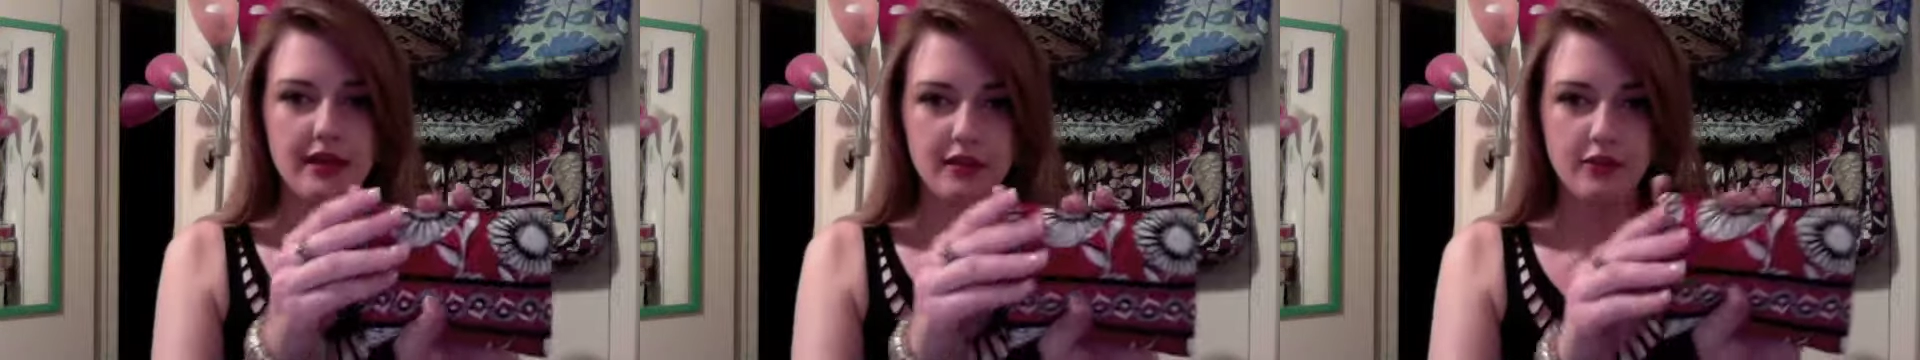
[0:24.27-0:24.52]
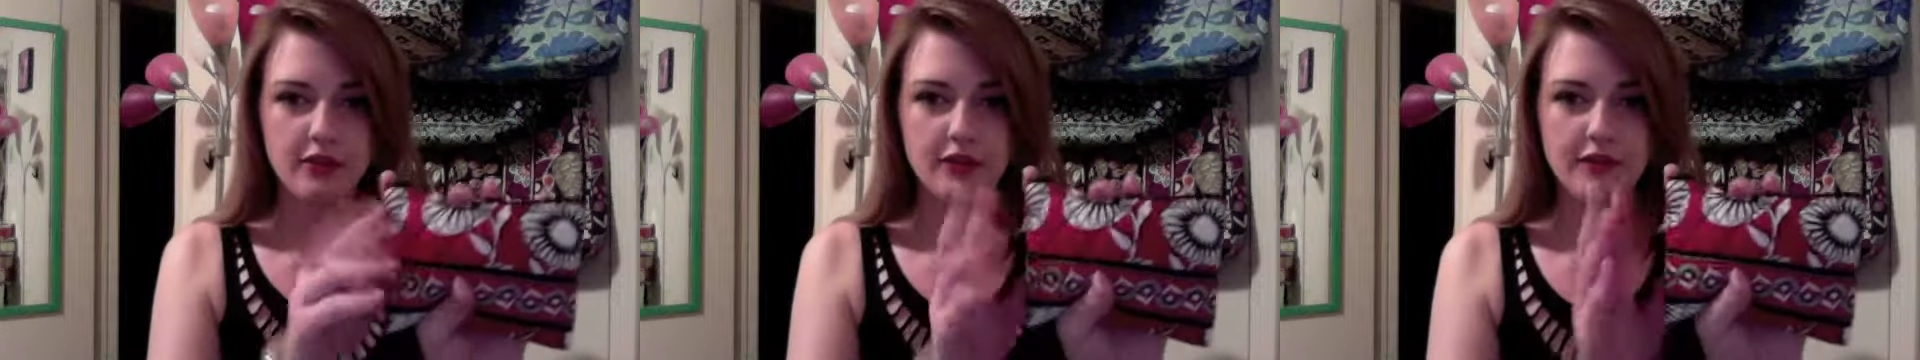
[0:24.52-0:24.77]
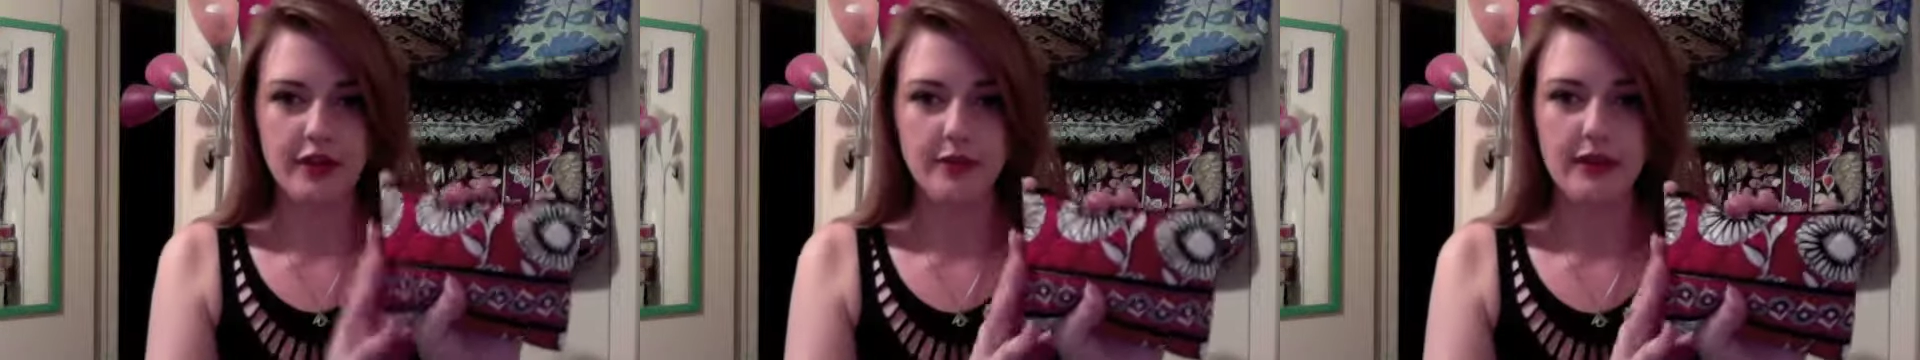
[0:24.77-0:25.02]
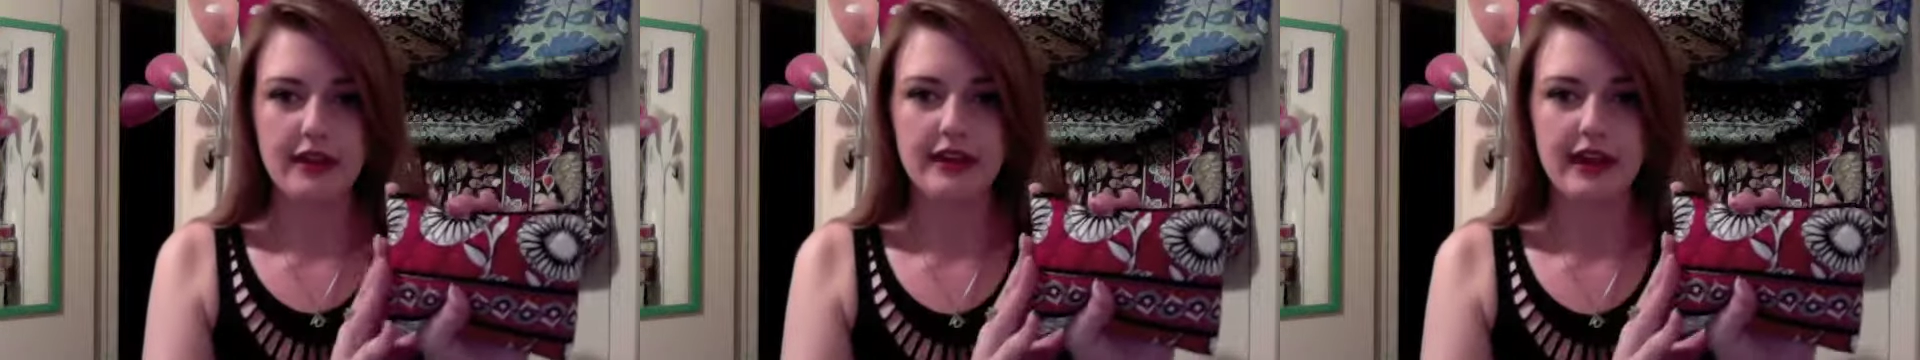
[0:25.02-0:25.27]
local Vera
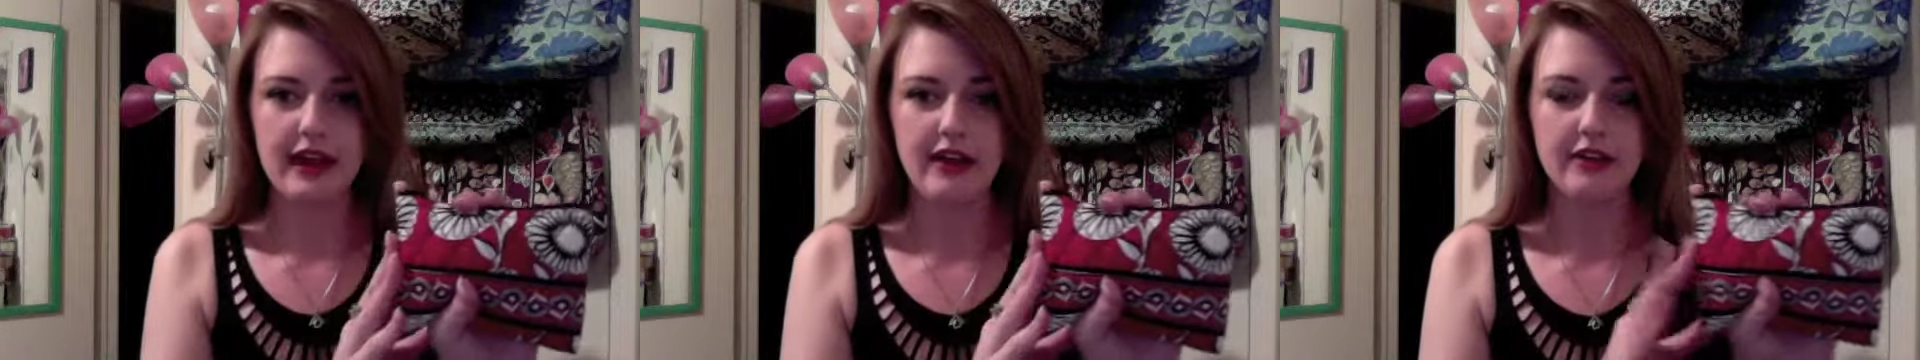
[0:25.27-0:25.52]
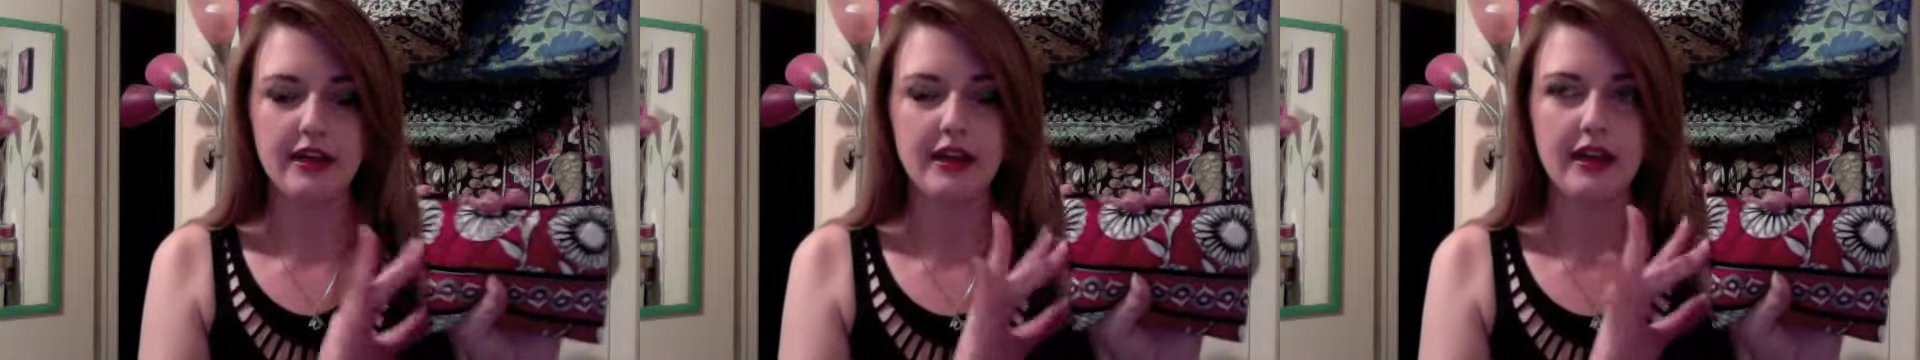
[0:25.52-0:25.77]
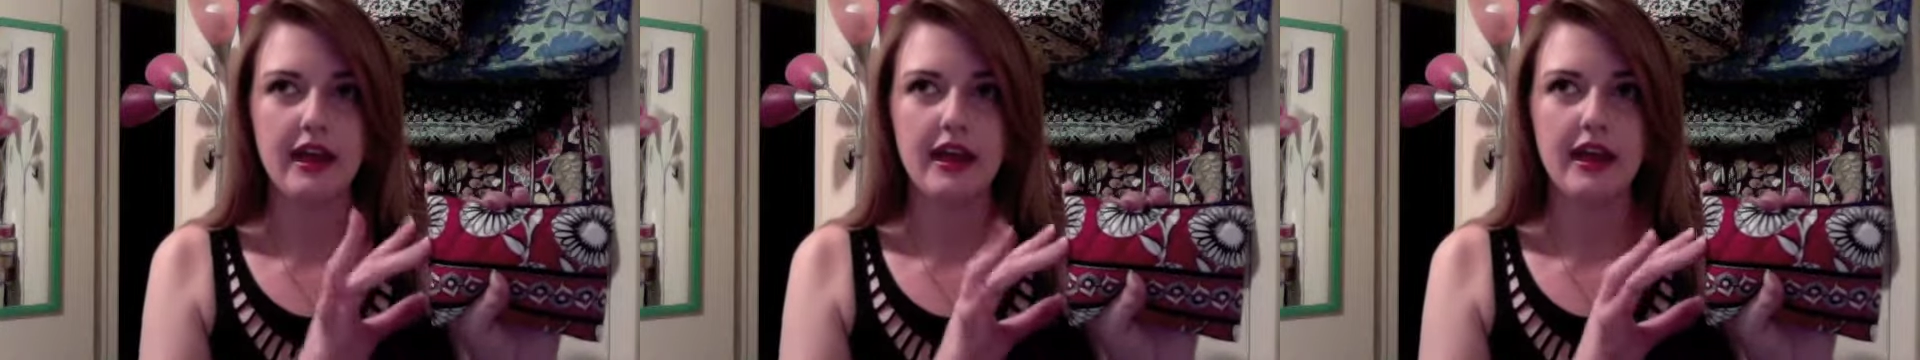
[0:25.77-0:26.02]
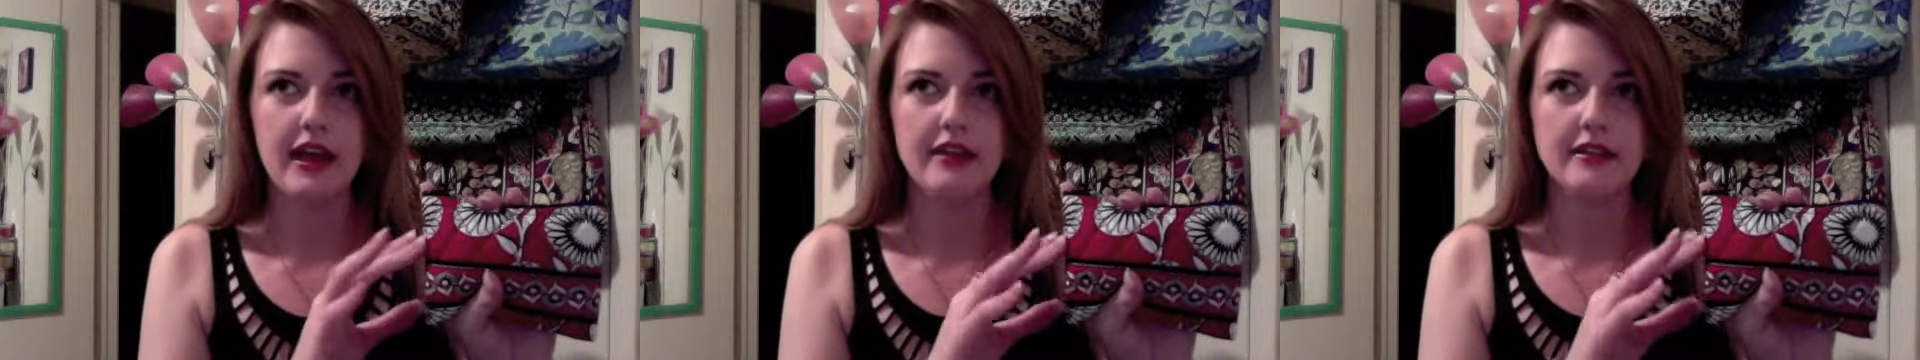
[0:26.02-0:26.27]
Bradley outlet,
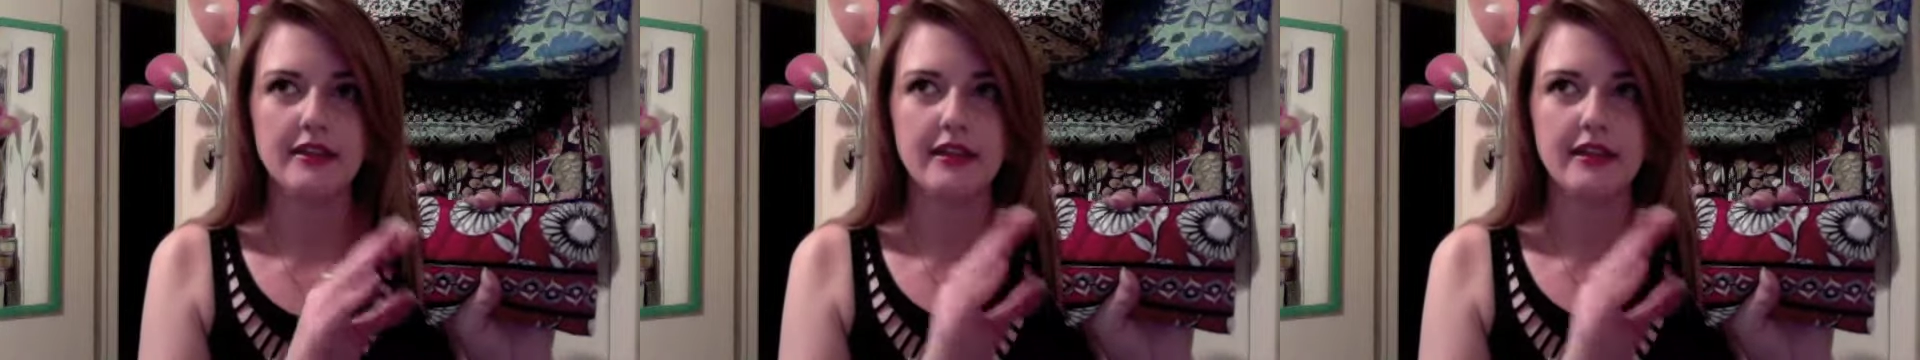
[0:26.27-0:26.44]
and